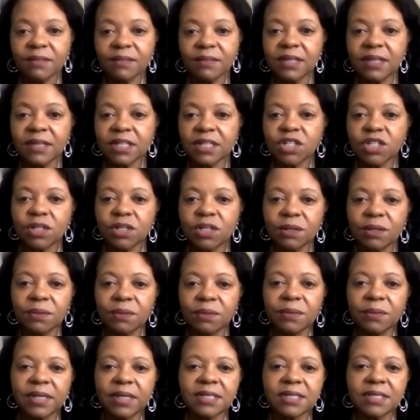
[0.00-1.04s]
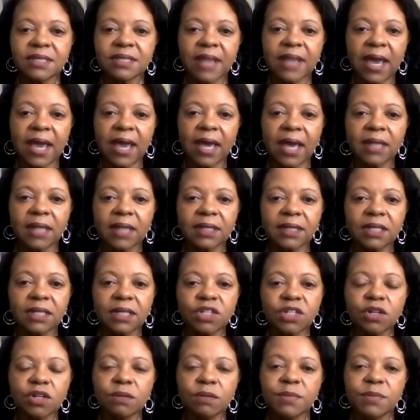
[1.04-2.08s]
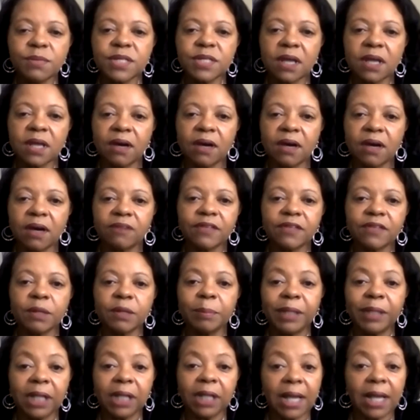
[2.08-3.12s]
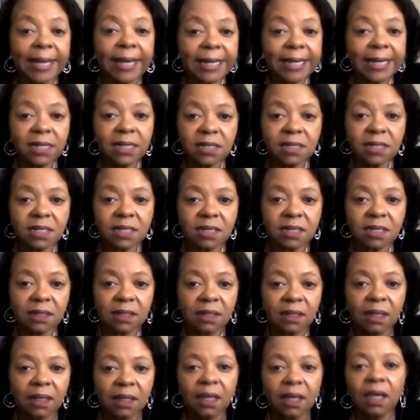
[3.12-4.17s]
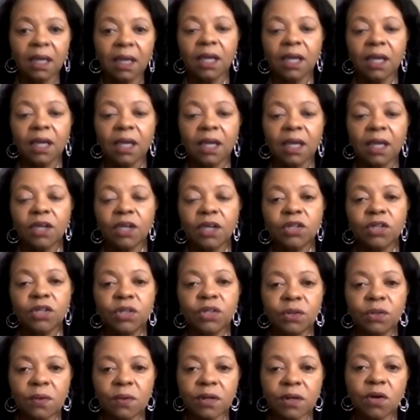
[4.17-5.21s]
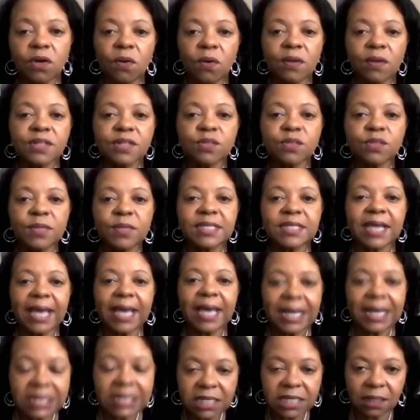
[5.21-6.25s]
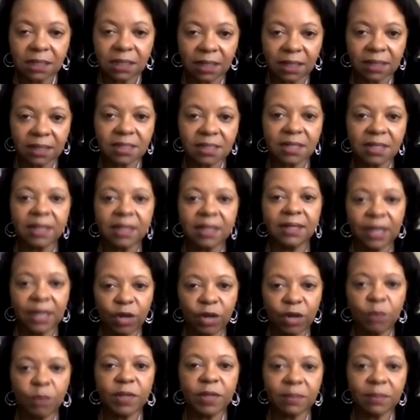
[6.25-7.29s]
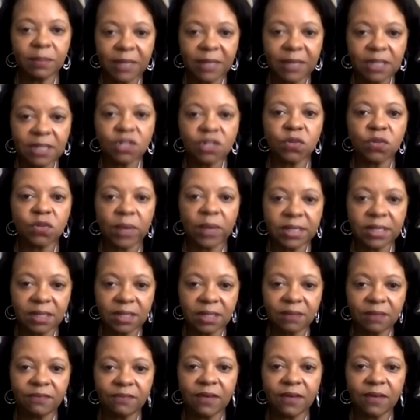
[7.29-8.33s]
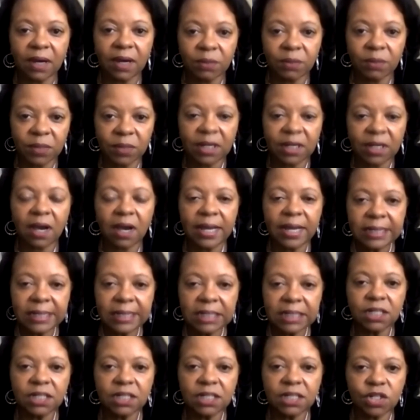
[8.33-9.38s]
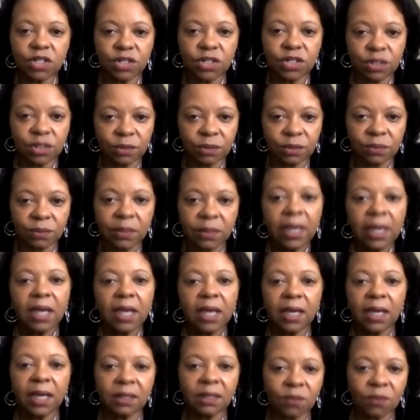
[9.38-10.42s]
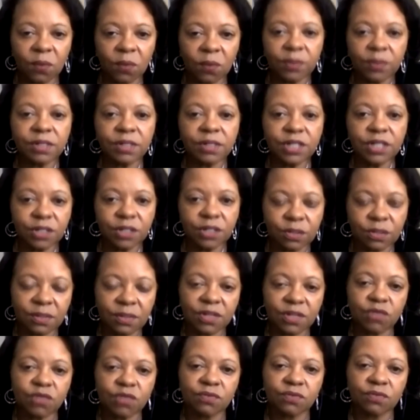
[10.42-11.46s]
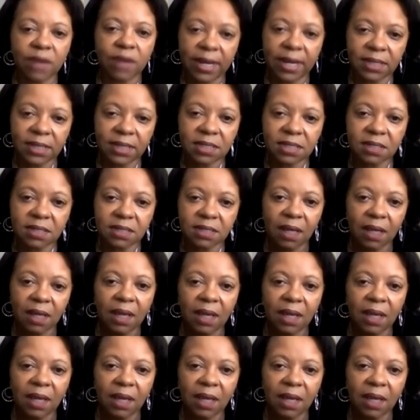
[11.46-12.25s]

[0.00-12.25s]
The other thing, too, is that in terms of compliance, your course was excellent in helping me to identify what I needed to do in order to do this right.